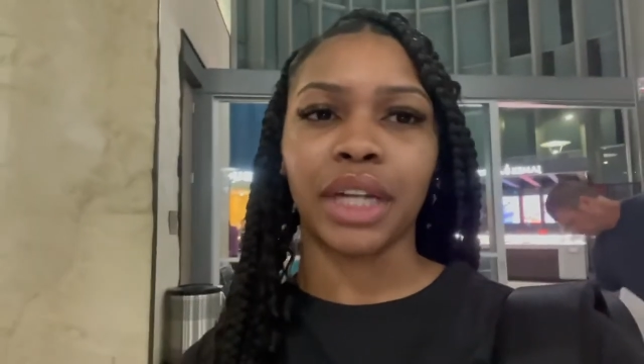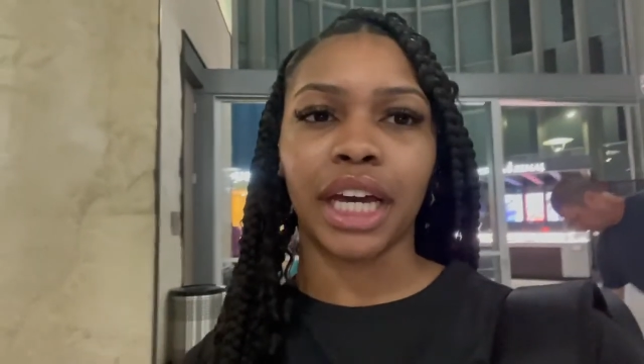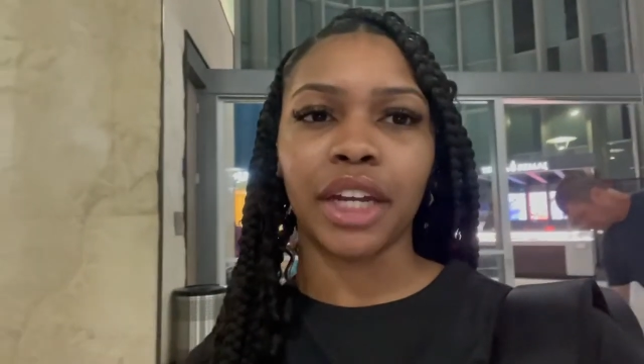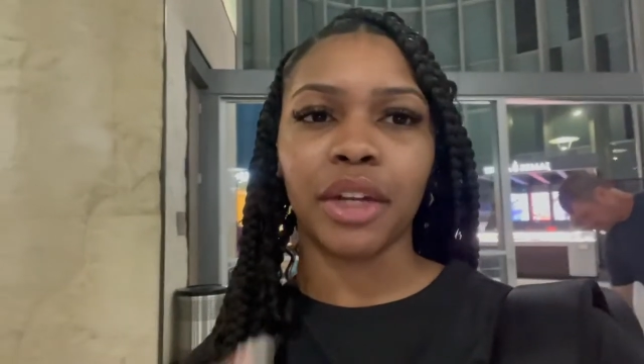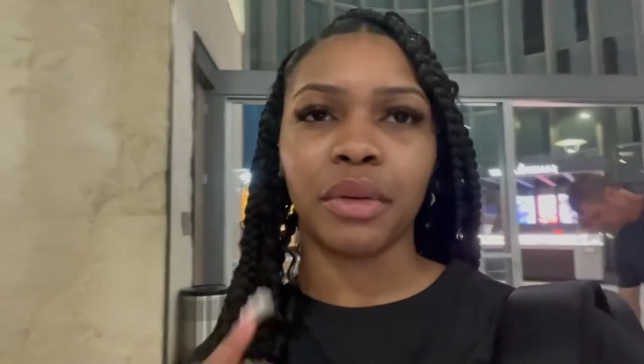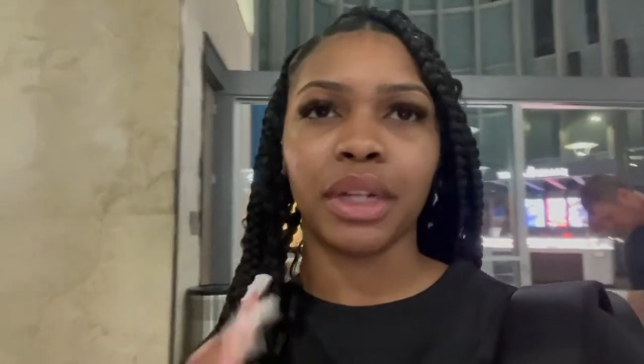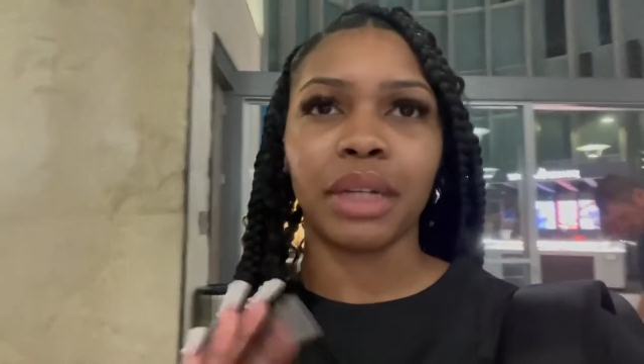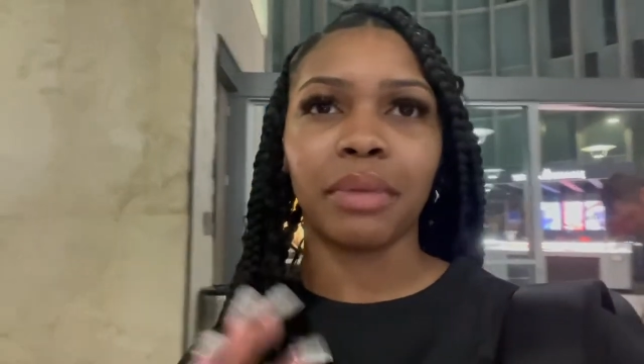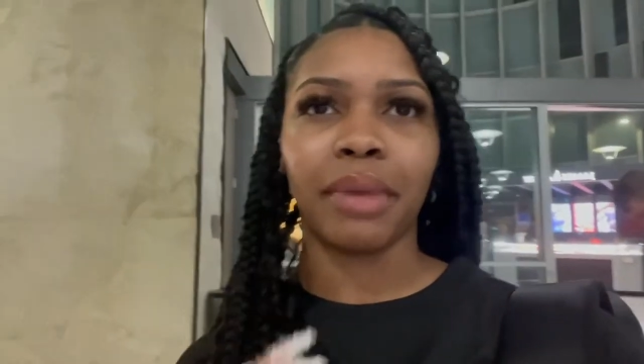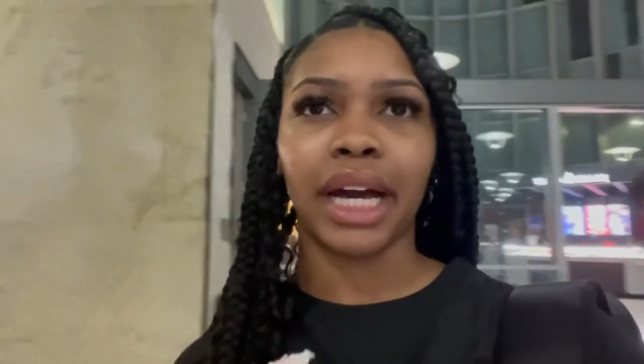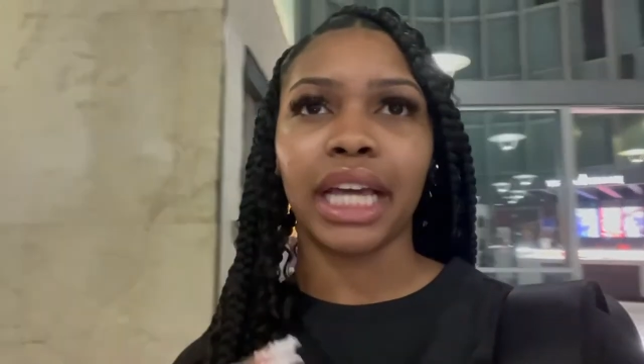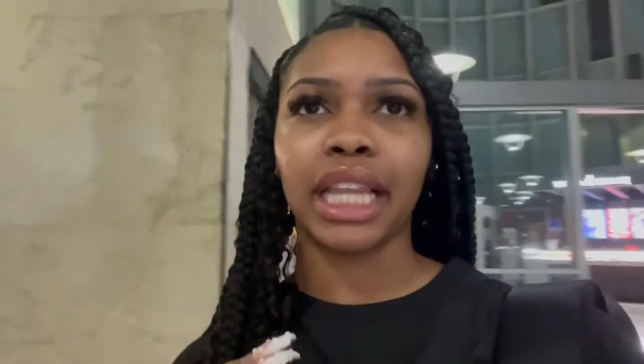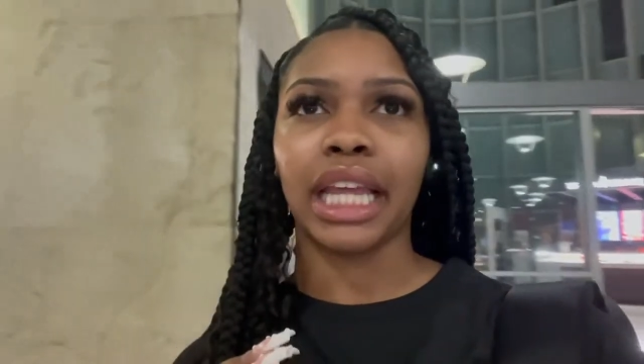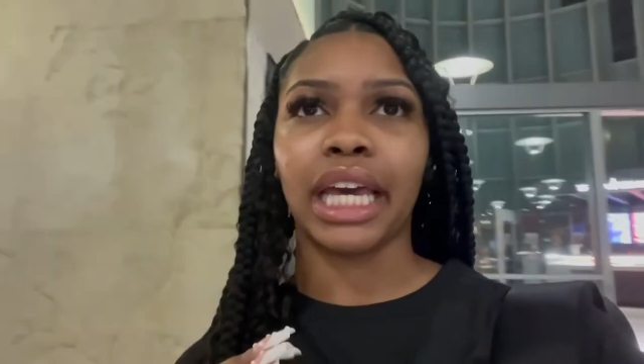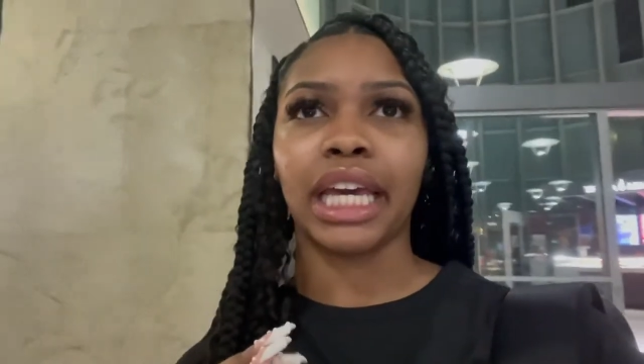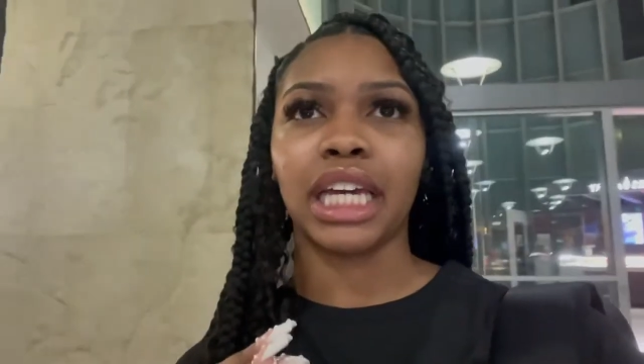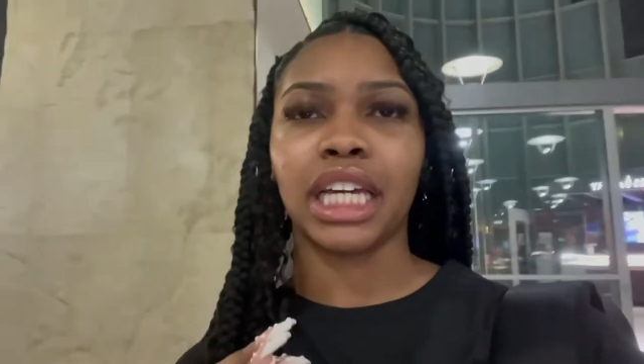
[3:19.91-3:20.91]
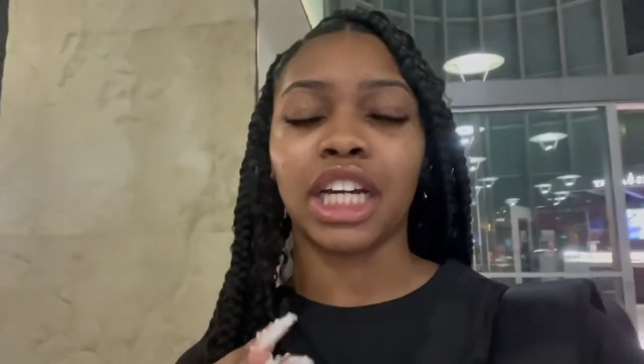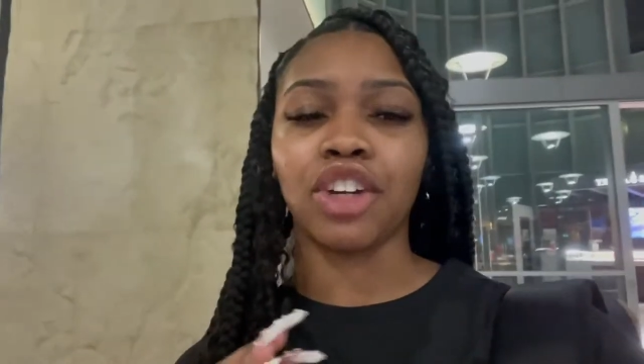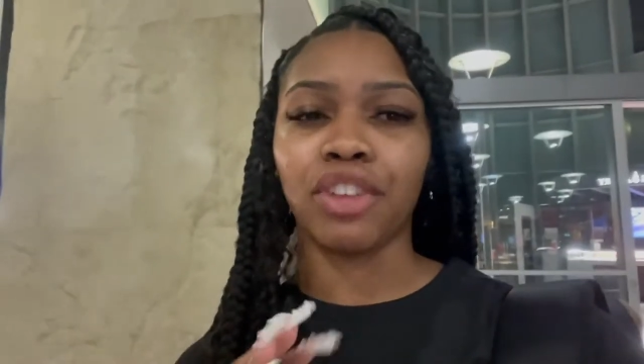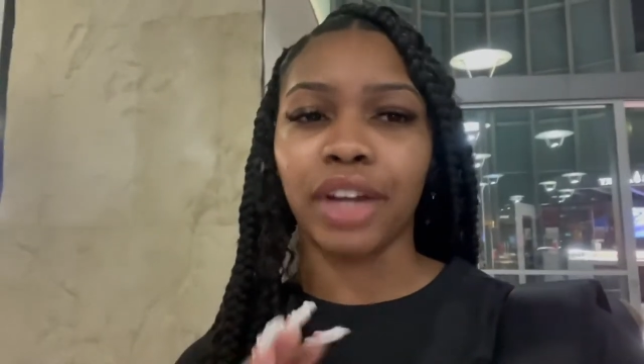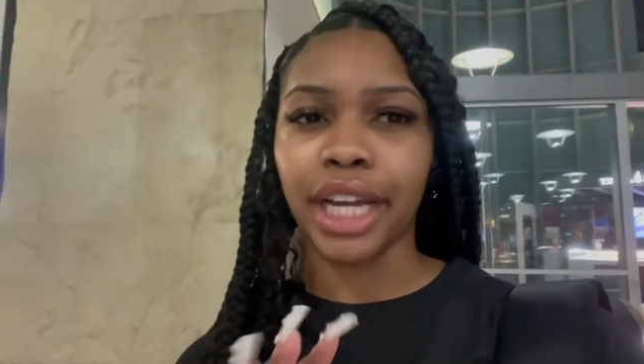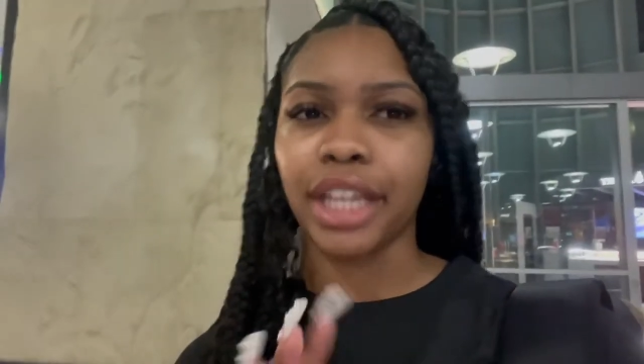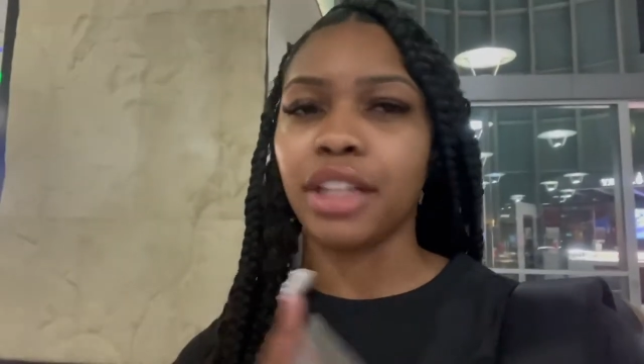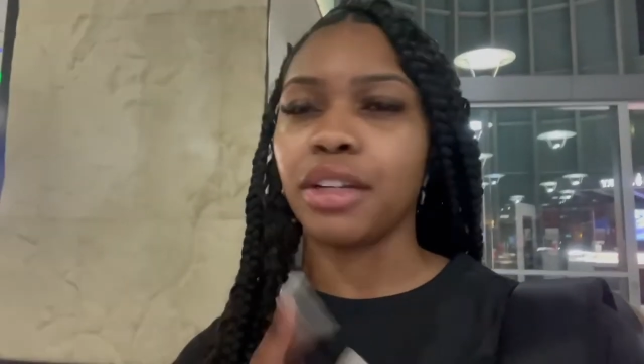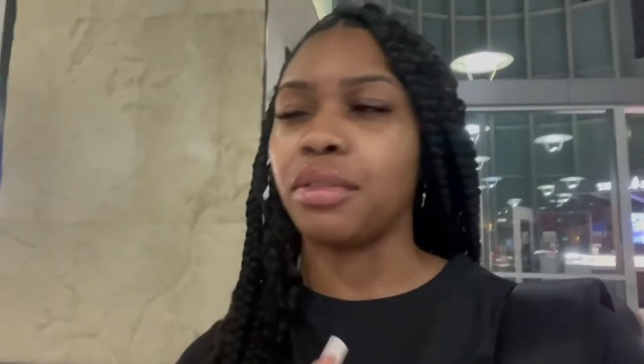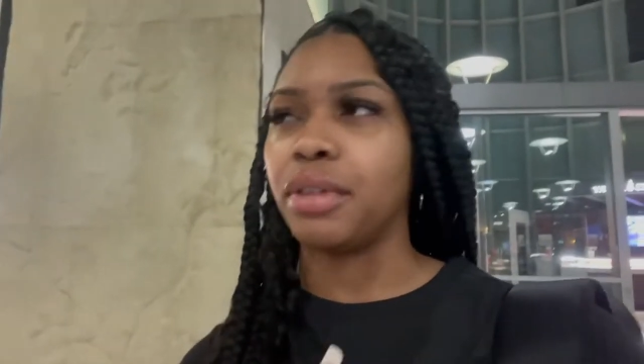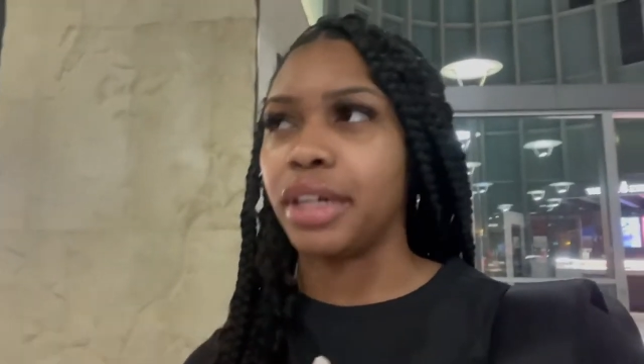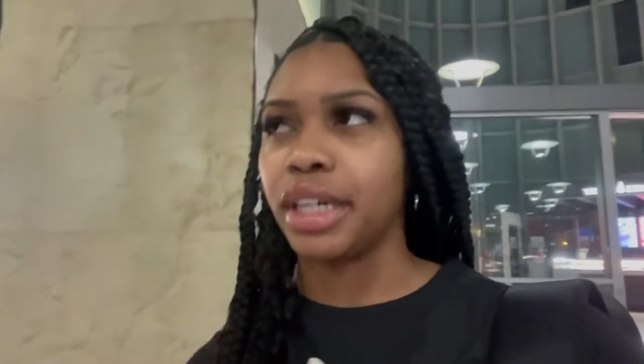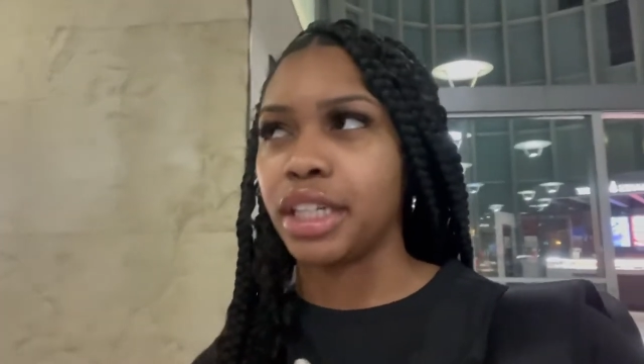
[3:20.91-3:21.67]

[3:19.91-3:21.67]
I don't want to buy like exactly, a regular one.